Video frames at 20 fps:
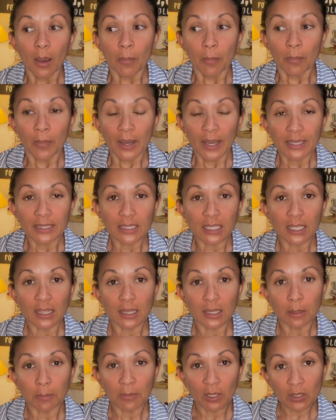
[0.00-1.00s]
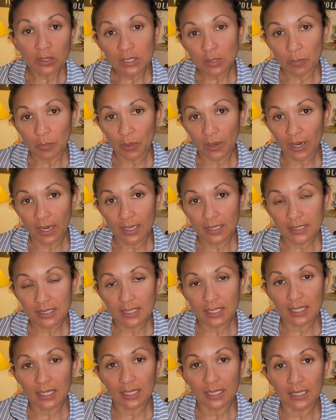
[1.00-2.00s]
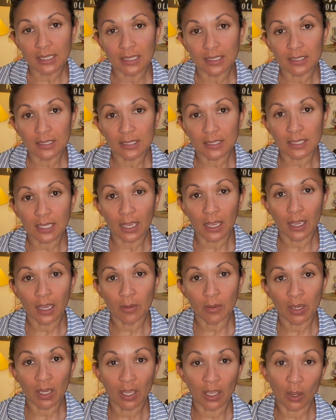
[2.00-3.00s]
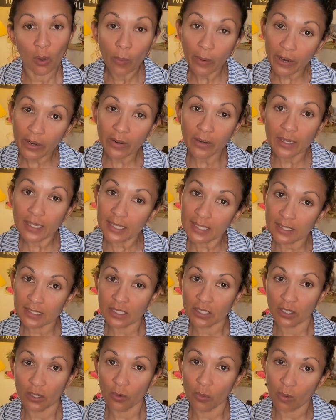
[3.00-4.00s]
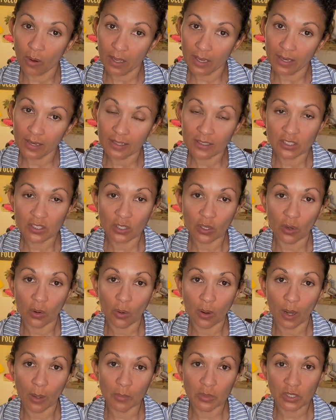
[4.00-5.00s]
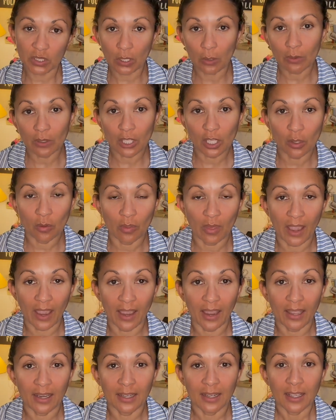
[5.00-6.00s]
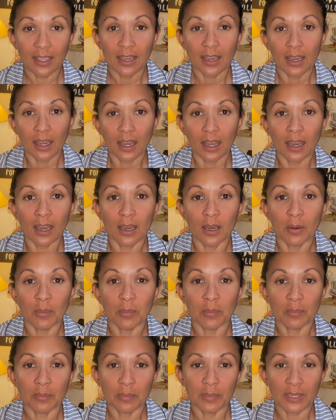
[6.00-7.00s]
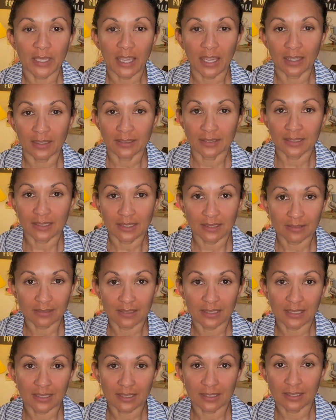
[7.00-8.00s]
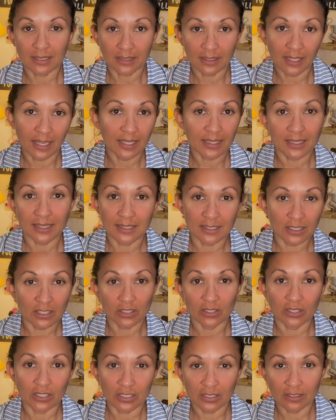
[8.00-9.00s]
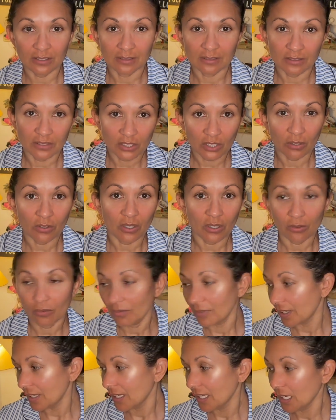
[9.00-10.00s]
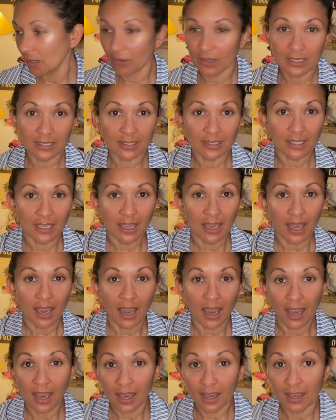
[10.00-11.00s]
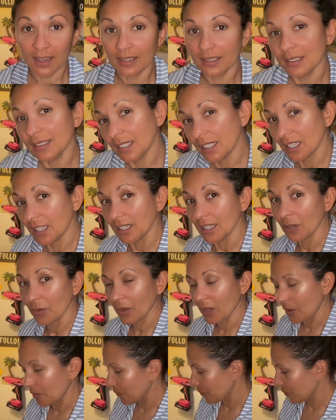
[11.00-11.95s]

But the melt and press is a quicker and easier one. So I'm showing you that because it's a lot easier to show you. Anyways, here we go.